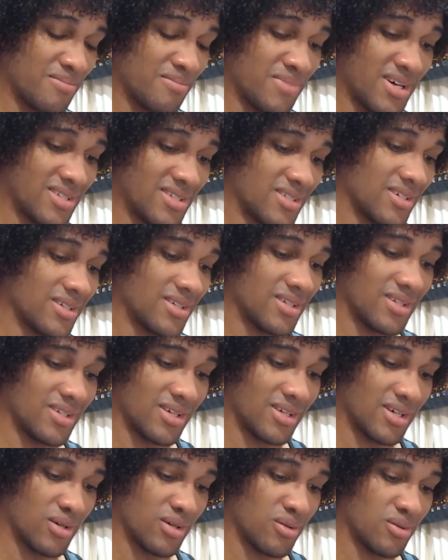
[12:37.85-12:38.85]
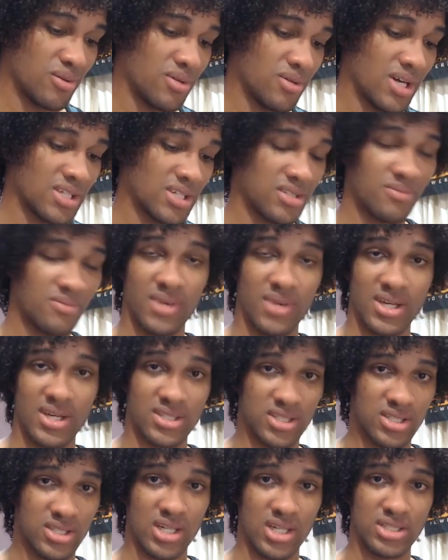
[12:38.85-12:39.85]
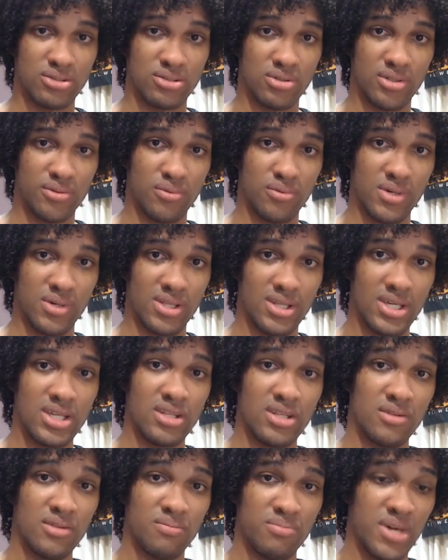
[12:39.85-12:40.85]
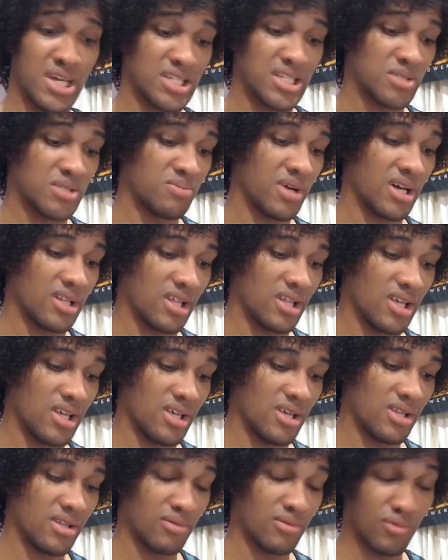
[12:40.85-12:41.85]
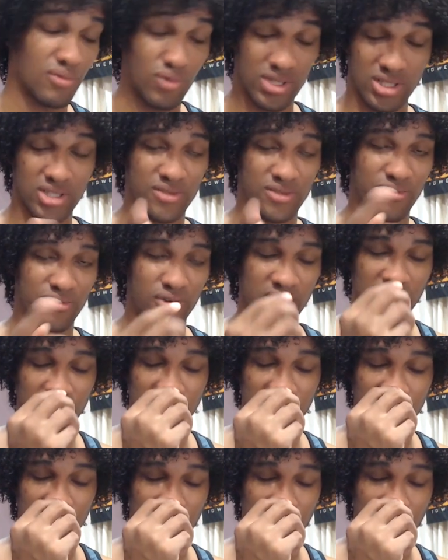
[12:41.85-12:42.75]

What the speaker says: Basically, who has a match scheduled with Ethan Paige, but which is funny.